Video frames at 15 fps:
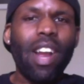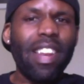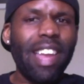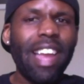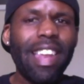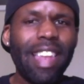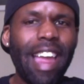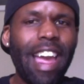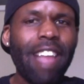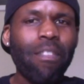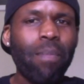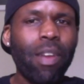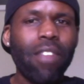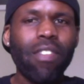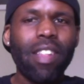that
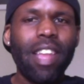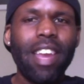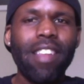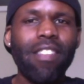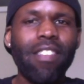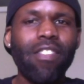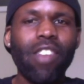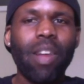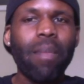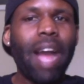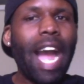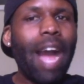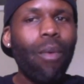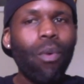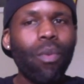last picture, ladies and gentlemen.
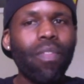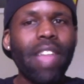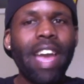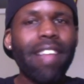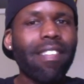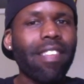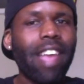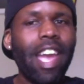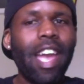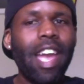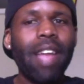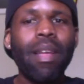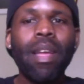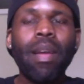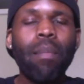I want that
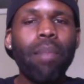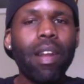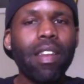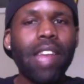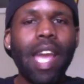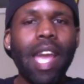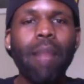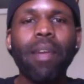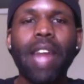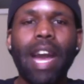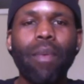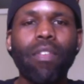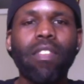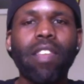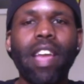sad, but damn it, I
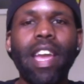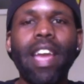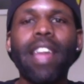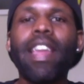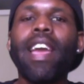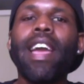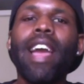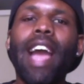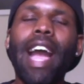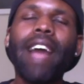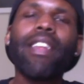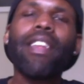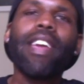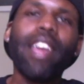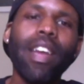was sad.
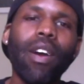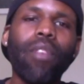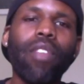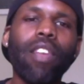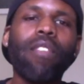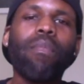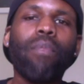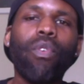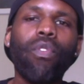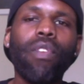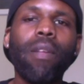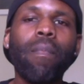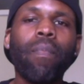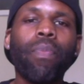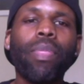How the hell this
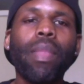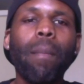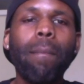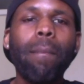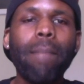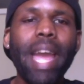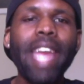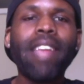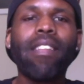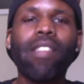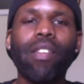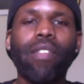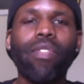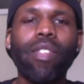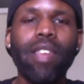movie make it
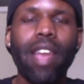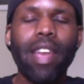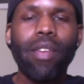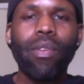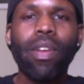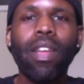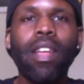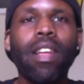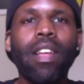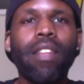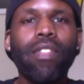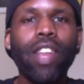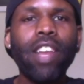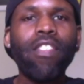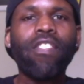to the theater?
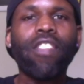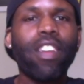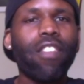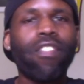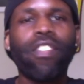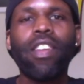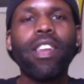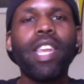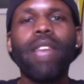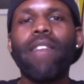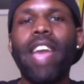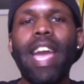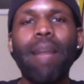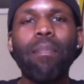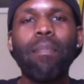This shit shouldn't
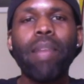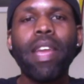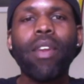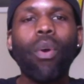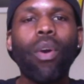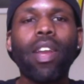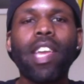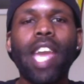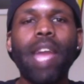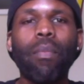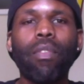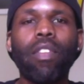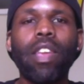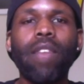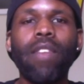even have been on
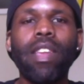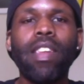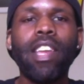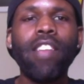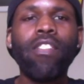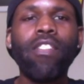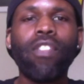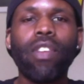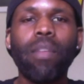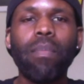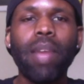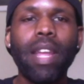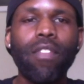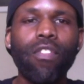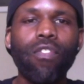cable TV. This should have
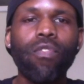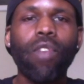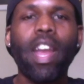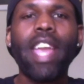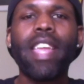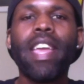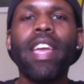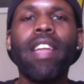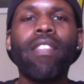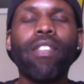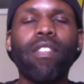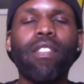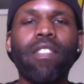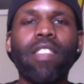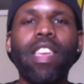been straight
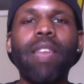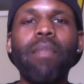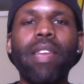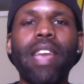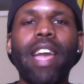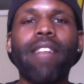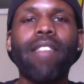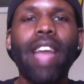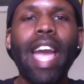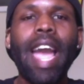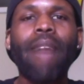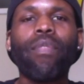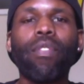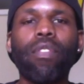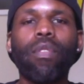to CBS
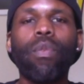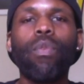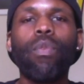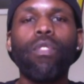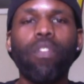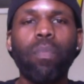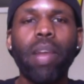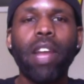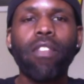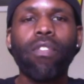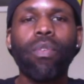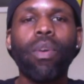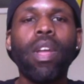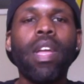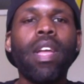after school
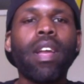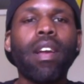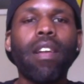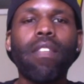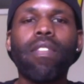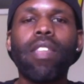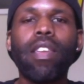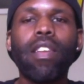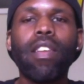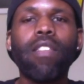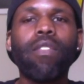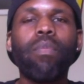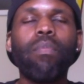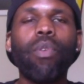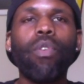special because
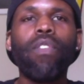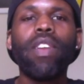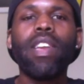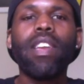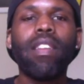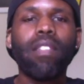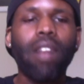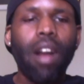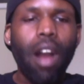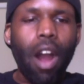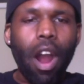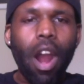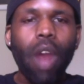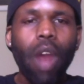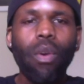this movie is
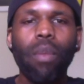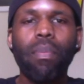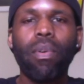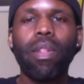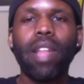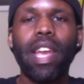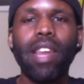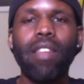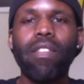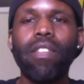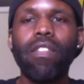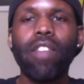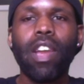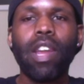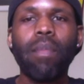horrible, ladies
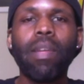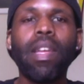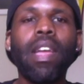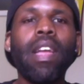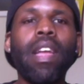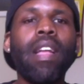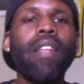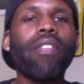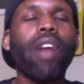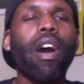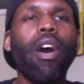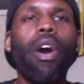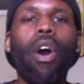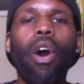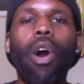and gentlemen.
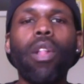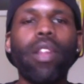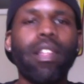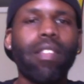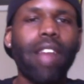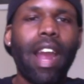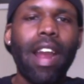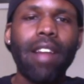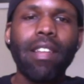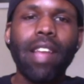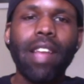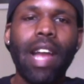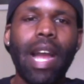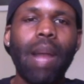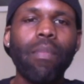The whole entire
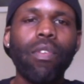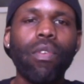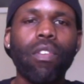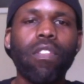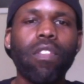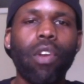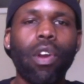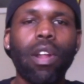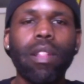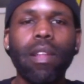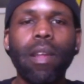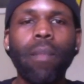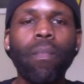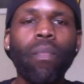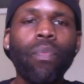time you're
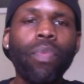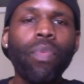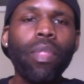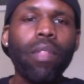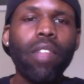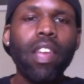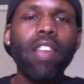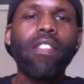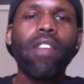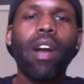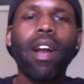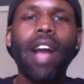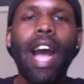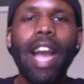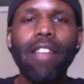circling these
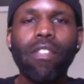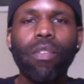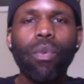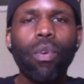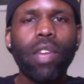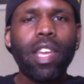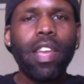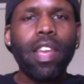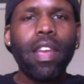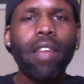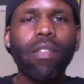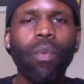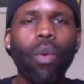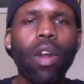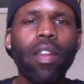young high school
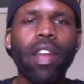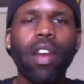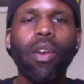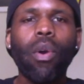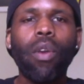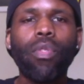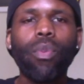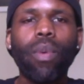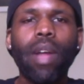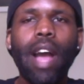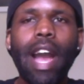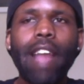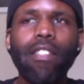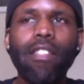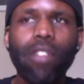kids and what they're going through in
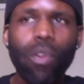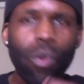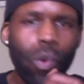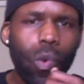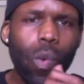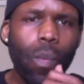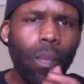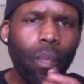high school,